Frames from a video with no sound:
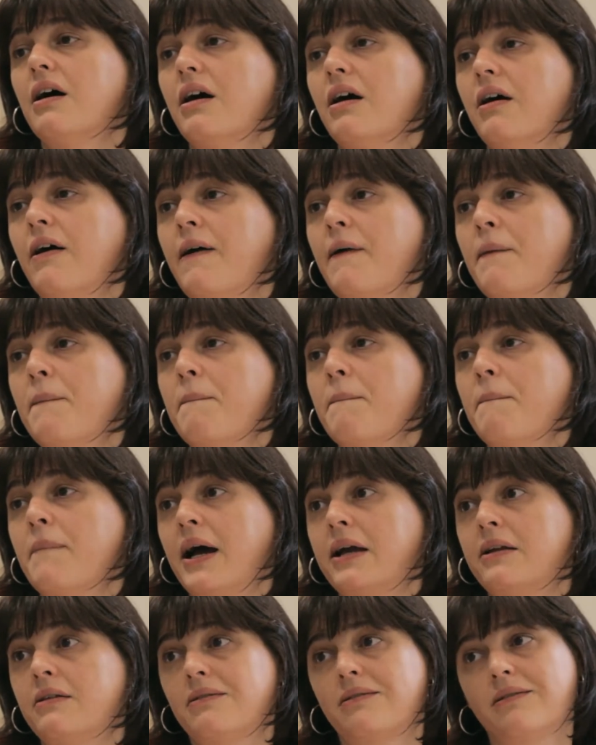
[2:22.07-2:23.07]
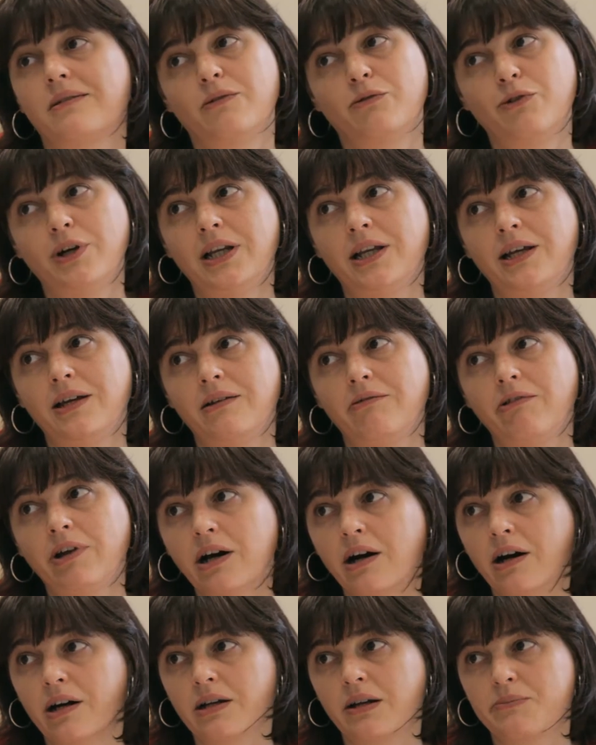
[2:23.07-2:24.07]
Uh, might really
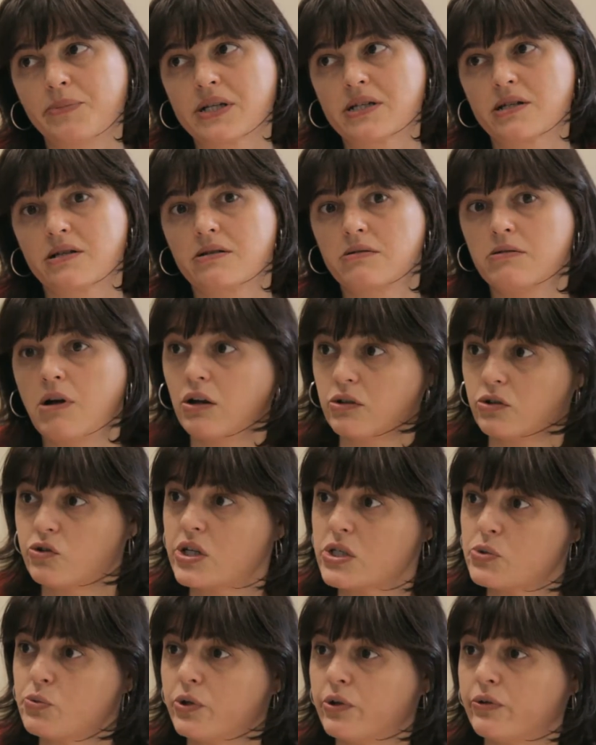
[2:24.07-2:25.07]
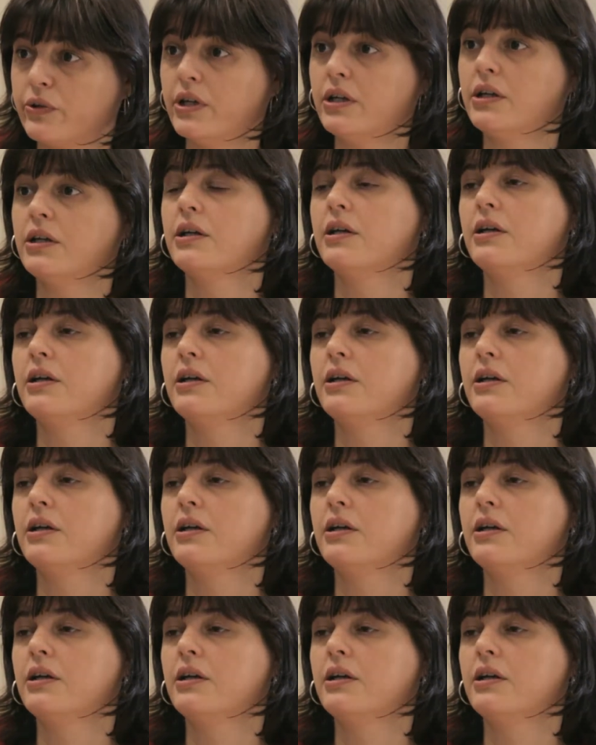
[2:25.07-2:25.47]
regard them as not trustworthy.